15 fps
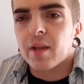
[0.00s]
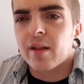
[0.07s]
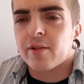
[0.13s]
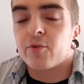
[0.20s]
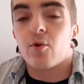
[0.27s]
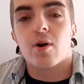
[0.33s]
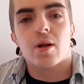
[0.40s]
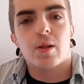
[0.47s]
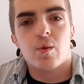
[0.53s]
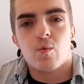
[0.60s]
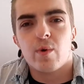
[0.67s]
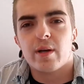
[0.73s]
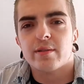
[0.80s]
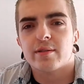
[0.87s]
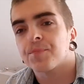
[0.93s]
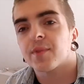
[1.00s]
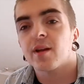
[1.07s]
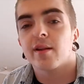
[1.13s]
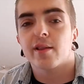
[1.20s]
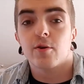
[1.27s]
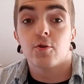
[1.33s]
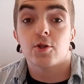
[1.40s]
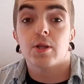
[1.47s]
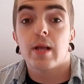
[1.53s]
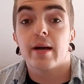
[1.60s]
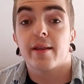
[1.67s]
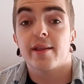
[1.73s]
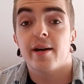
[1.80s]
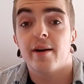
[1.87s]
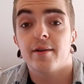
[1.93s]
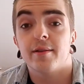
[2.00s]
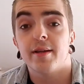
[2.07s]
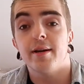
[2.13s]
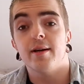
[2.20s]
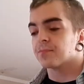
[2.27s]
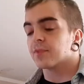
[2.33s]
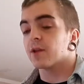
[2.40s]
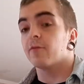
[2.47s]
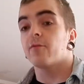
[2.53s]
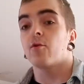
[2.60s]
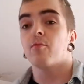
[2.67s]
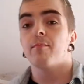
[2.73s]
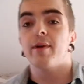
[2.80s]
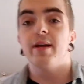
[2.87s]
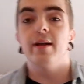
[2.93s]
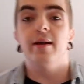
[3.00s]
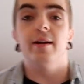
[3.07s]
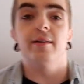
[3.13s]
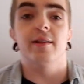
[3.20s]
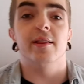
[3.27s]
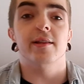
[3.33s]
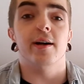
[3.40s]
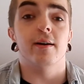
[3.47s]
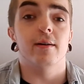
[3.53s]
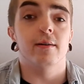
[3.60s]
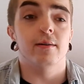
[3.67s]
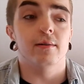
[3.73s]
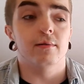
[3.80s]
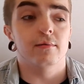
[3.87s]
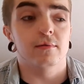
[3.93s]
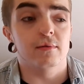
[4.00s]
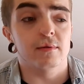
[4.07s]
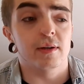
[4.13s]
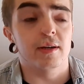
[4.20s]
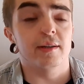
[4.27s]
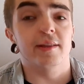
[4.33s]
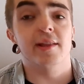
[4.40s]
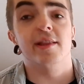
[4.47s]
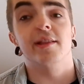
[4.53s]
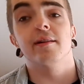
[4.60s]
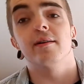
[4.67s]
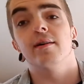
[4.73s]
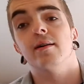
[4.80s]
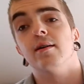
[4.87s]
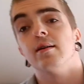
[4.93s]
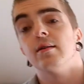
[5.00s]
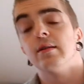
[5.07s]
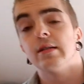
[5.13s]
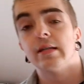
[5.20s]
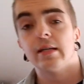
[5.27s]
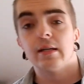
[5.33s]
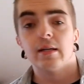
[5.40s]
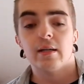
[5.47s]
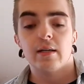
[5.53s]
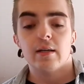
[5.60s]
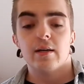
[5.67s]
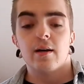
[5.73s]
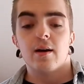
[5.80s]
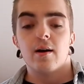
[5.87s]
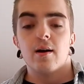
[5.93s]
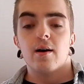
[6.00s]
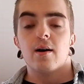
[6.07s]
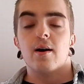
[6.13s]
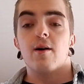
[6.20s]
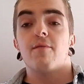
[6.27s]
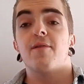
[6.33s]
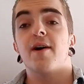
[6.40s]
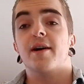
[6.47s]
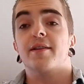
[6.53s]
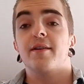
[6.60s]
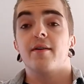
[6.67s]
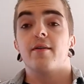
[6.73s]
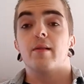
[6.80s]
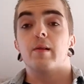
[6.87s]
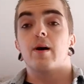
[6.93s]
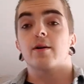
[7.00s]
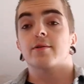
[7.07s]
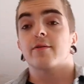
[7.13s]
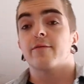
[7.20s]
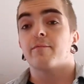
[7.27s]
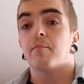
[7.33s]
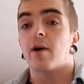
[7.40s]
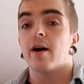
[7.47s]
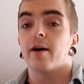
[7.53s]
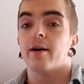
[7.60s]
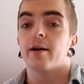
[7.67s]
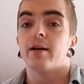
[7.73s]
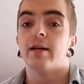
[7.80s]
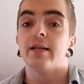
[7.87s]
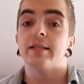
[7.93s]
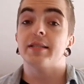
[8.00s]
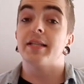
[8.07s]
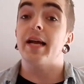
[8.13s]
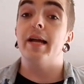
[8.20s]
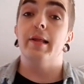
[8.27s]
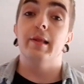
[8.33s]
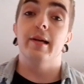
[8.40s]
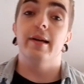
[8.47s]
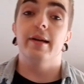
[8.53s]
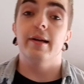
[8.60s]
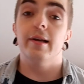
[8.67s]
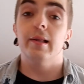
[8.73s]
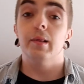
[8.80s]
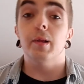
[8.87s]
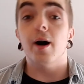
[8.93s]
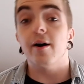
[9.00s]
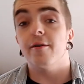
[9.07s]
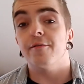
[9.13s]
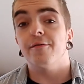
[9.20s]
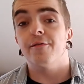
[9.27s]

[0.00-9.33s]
struggle with social anxiety. For me, it's uh, it's uh, affected a lot of my daily life,